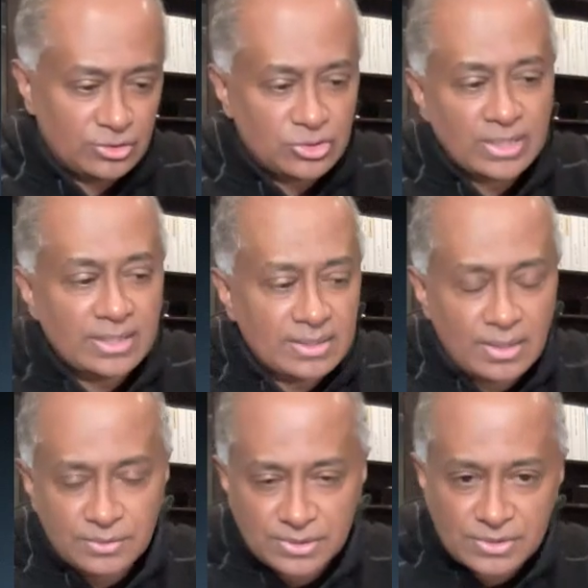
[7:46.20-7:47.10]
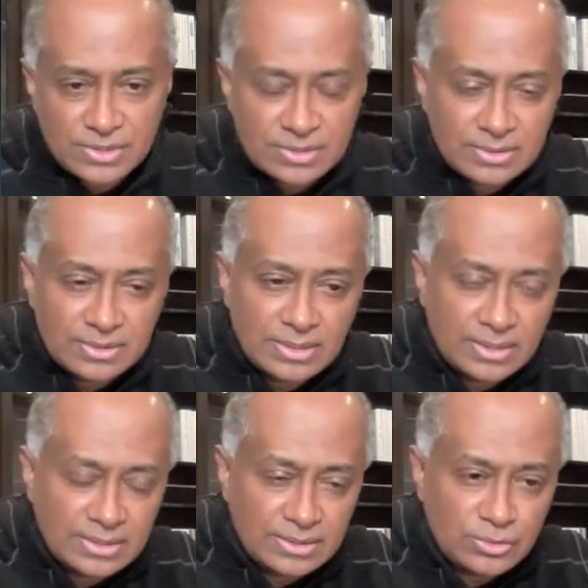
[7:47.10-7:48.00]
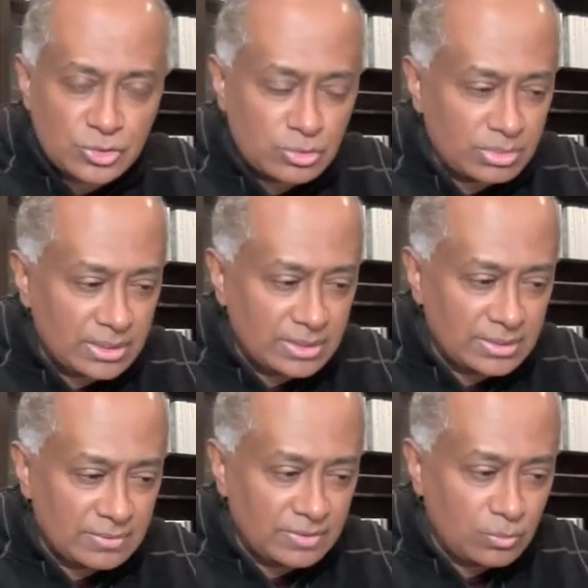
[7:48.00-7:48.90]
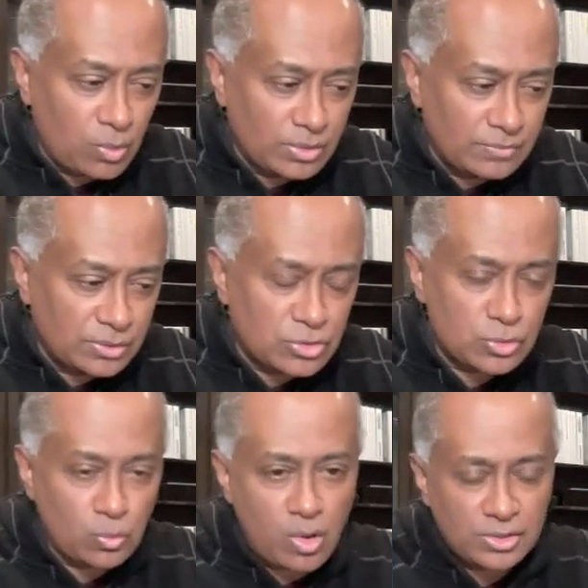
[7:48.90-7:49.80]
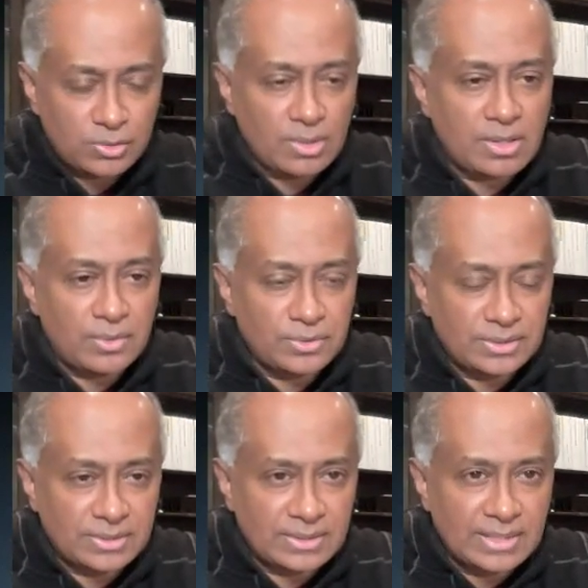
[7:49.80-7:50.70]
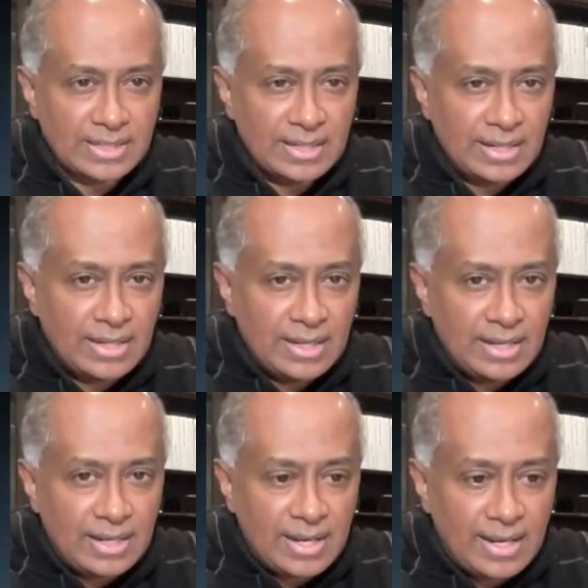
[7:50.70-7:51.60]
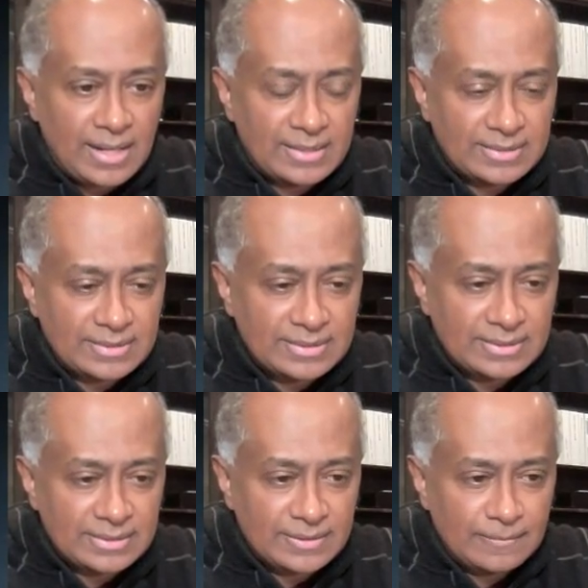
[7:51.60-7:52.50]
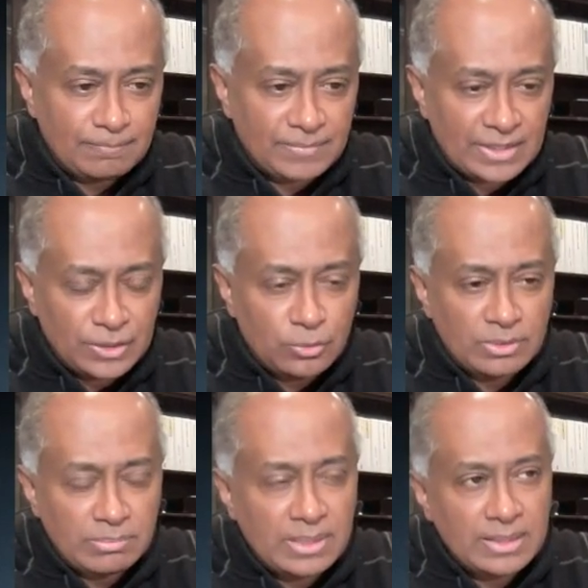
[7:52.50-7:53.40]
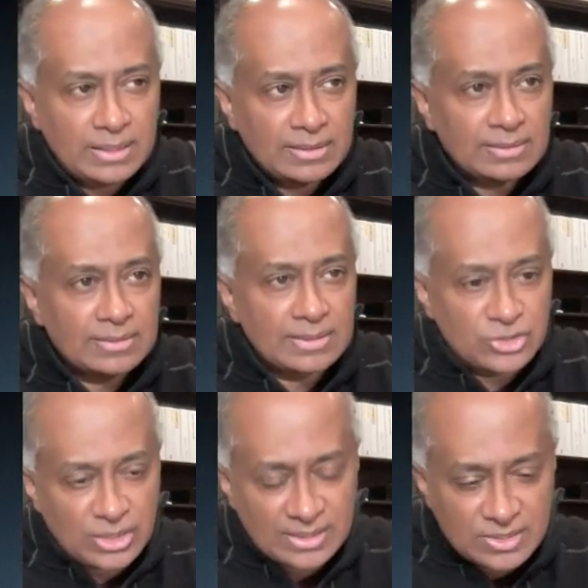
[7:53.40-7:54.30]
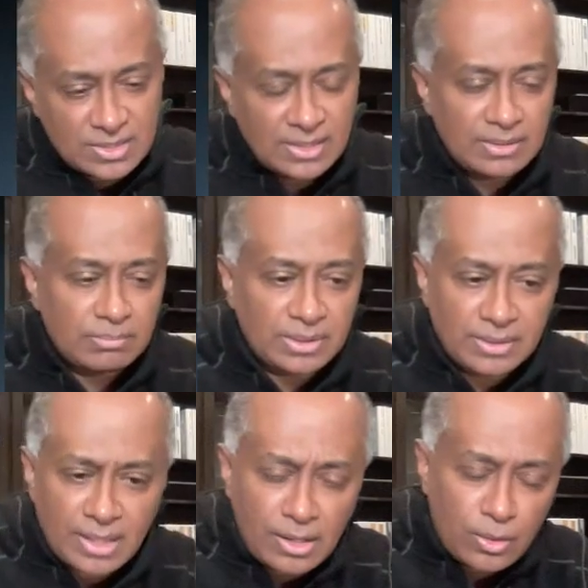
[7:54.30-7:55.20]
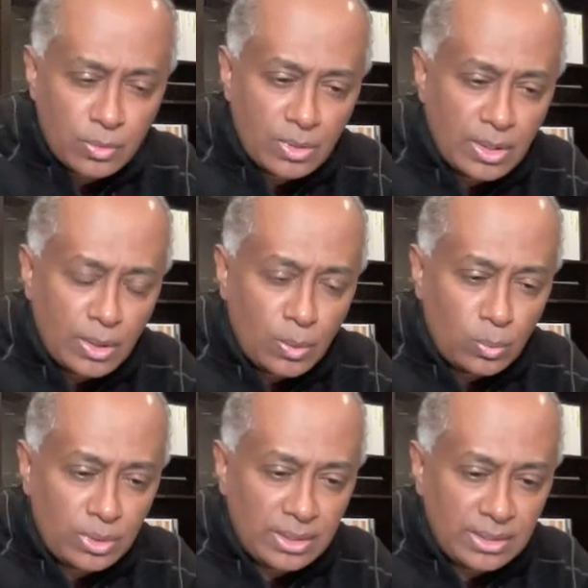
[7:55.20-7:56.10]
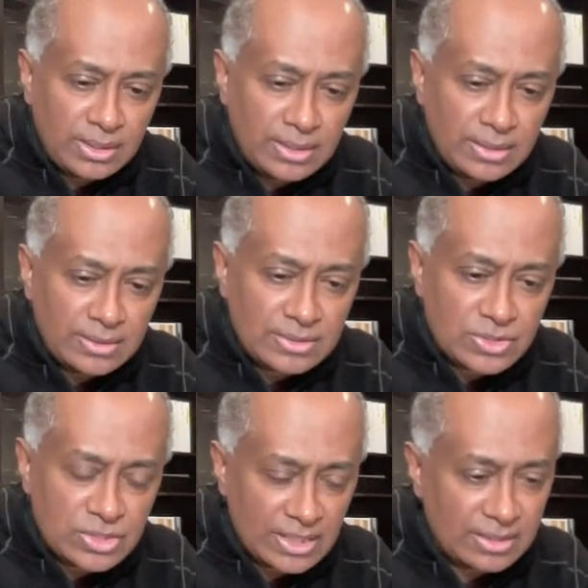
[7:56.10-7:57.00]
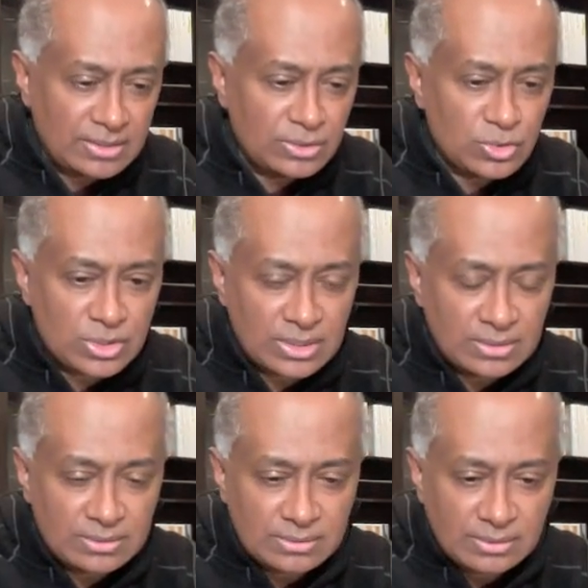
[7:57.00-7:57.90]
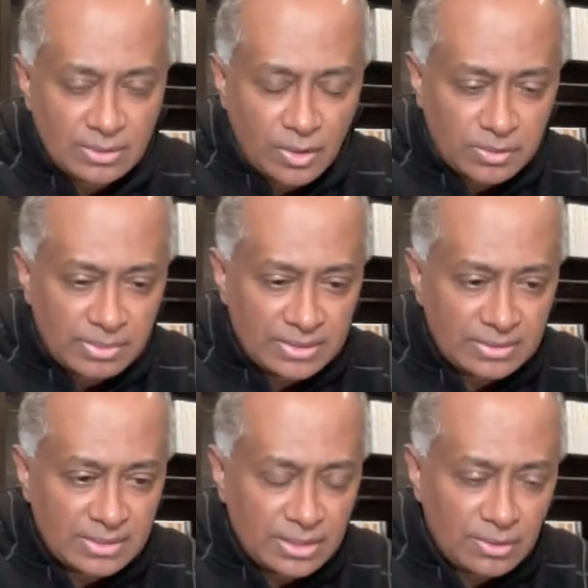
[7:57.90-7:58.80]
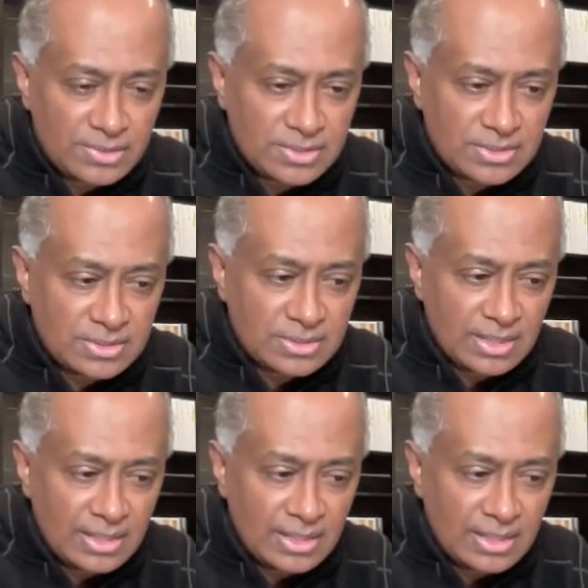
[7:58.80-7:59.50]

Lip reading: check-in counters. It used to be that we used to walk to a counter, and a human being checked us in, but now we check in using automated kiosks.